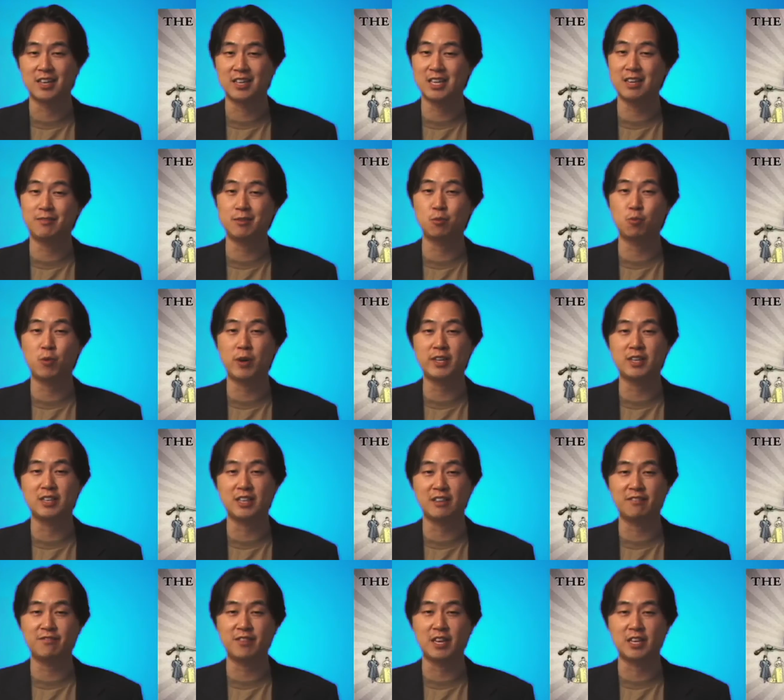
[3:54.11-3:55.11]
even when and
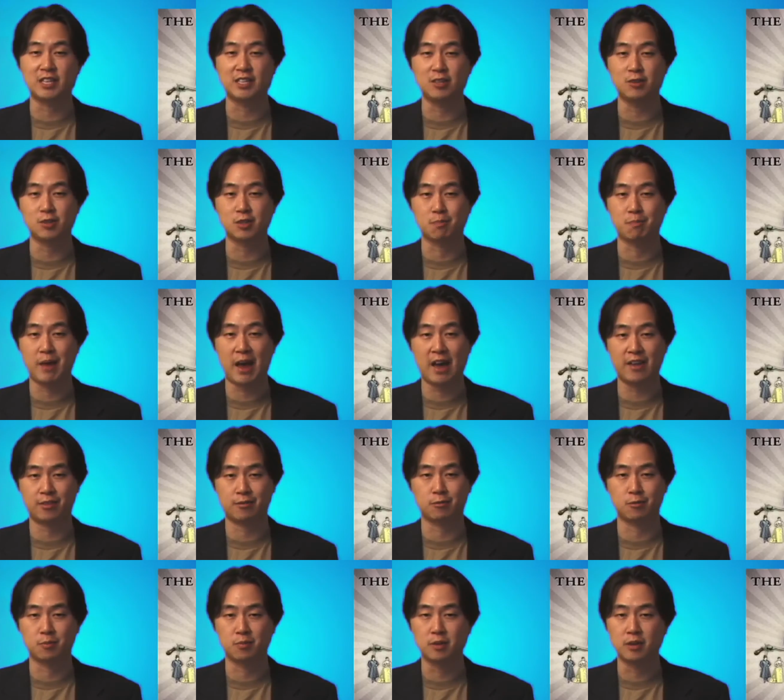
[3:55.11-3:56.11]
if they can use the
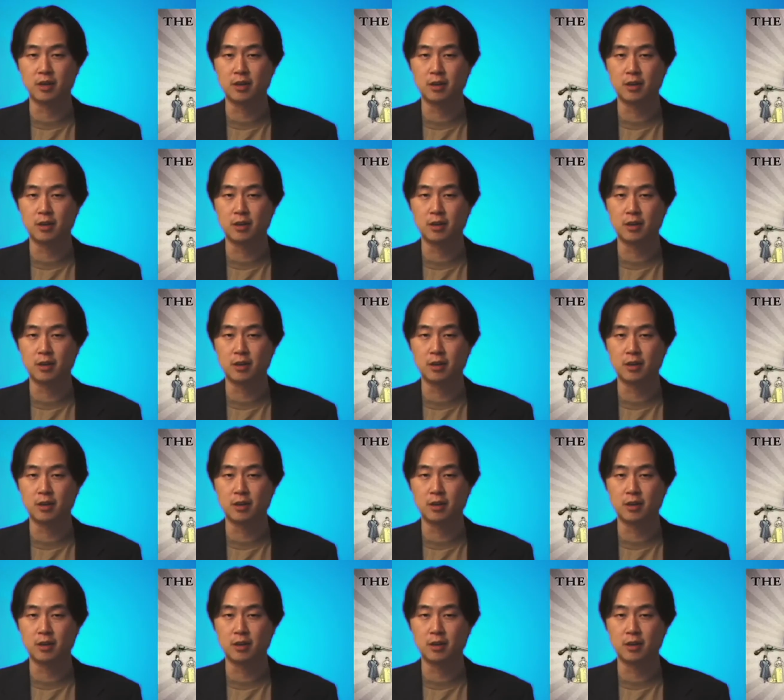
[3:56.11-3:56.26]
bathroom.